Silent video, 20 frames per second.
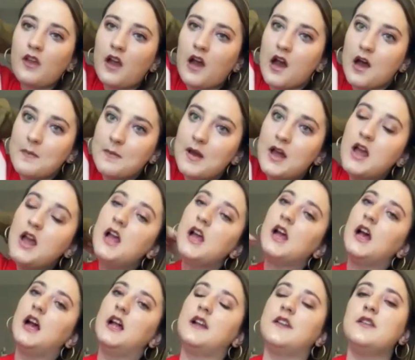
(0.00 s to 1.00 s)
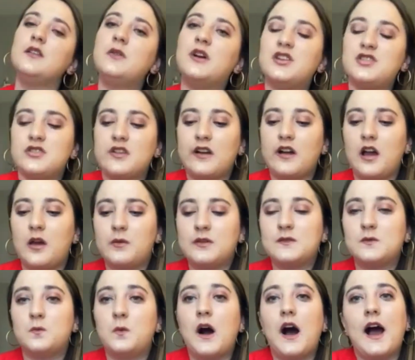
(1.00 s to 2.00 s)
Another question I got
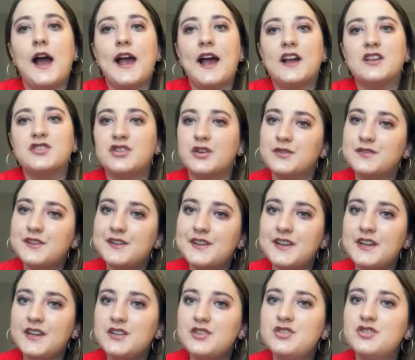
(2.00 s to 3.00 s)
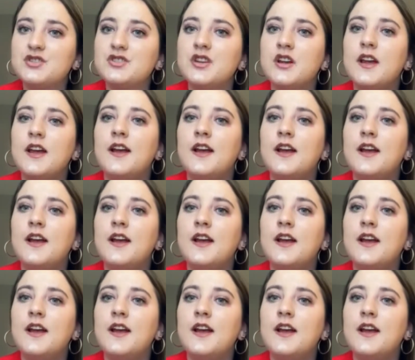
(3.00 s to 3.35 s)
was why I chose to teach.